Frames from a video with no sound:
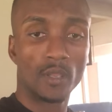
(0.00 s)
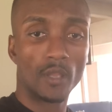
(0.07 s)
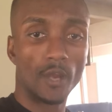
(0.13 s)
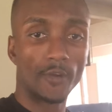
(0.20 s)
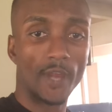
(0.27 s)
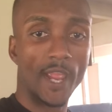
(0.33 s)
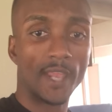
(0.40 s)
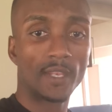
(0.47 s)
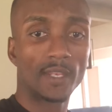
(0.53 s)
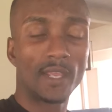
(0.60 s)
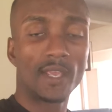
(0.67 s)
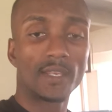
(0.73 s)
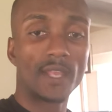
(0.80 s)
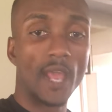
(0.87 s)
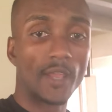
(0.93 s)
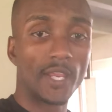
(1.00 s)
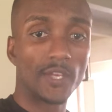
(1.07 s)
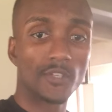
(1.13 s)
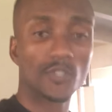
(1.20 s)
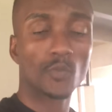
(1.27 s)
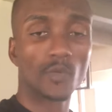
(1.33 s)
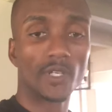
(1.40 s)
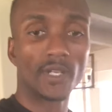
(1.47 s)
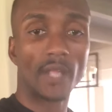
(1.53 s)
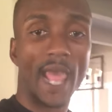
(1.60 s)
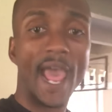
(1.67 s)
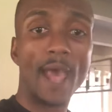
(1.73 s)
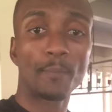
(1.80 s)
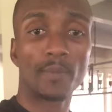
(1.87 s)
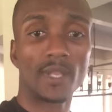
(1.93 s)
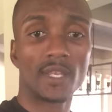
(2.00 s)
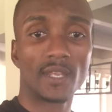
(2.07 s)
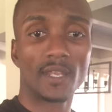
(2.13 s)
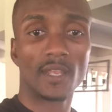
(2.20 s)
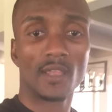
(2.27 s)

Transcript: All right? Now here's what happened.